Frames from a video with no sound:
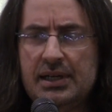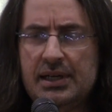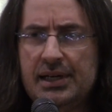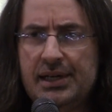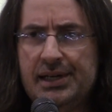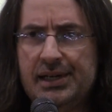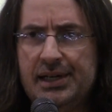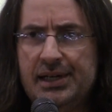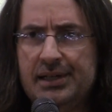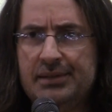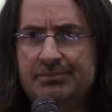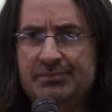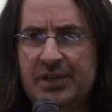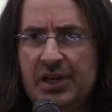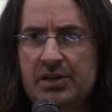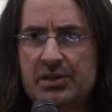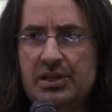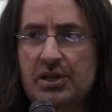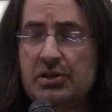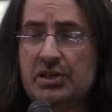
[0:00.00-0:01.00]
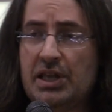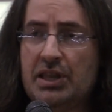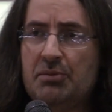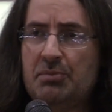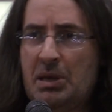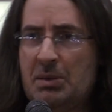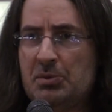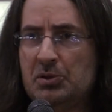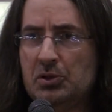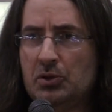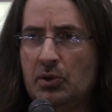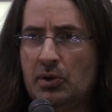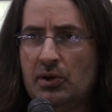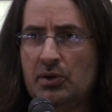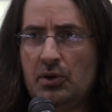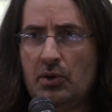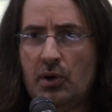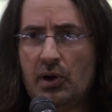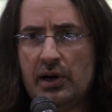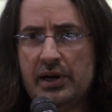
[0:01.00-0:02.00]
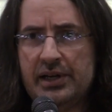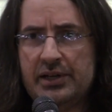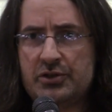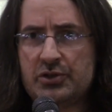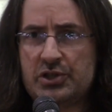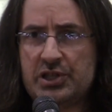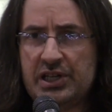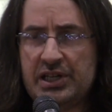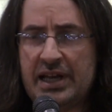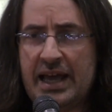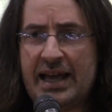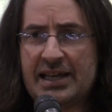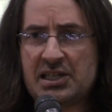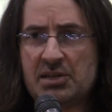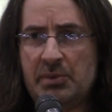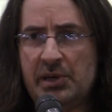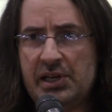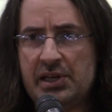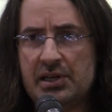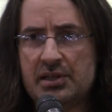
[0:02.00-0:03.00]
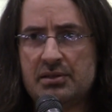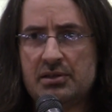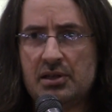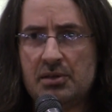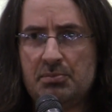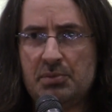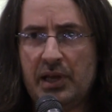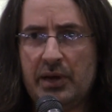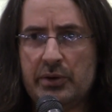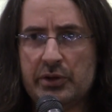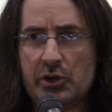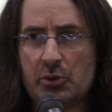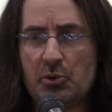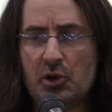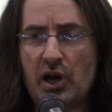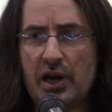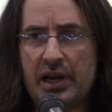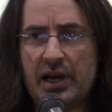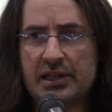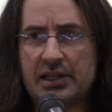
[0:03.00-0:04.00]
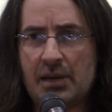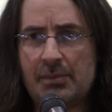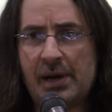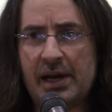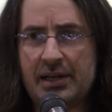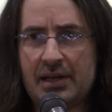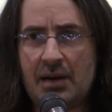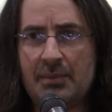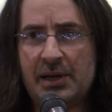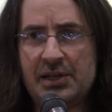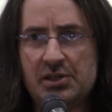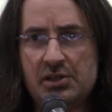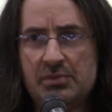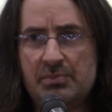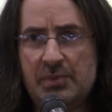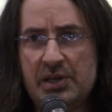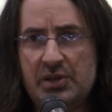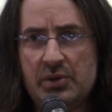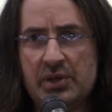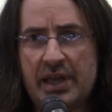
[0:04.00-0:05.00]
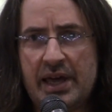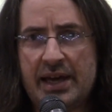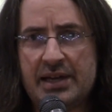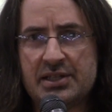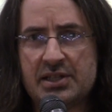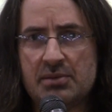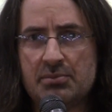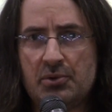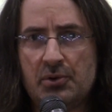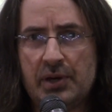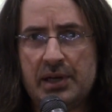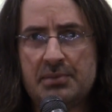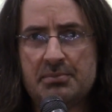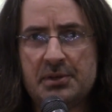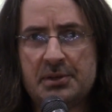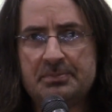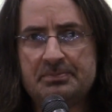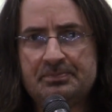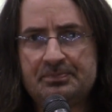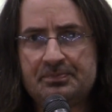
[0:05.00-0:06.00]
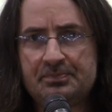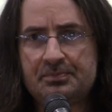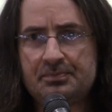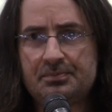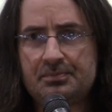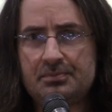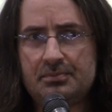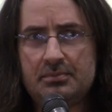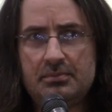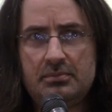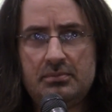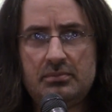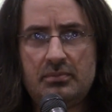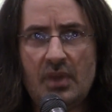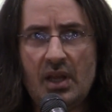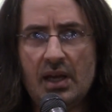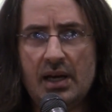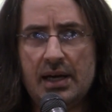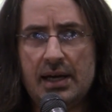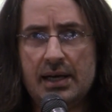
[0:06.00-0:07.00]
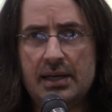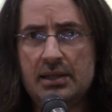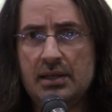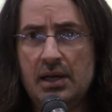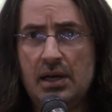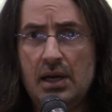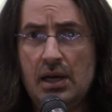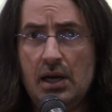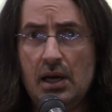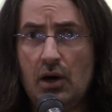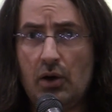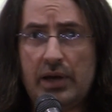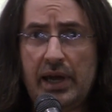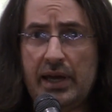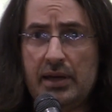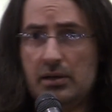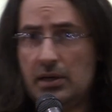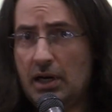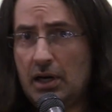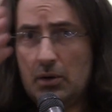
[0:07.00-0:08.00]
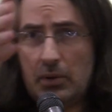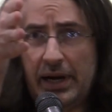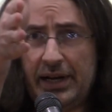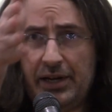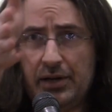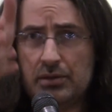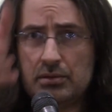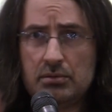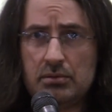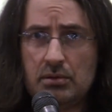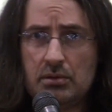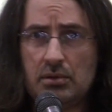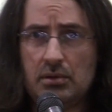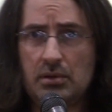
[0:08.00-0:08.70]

Um, there's, there's other people who are, who are interested in asking me to, to play with their product. I might, I might be doing that at some point. But, okay, right here.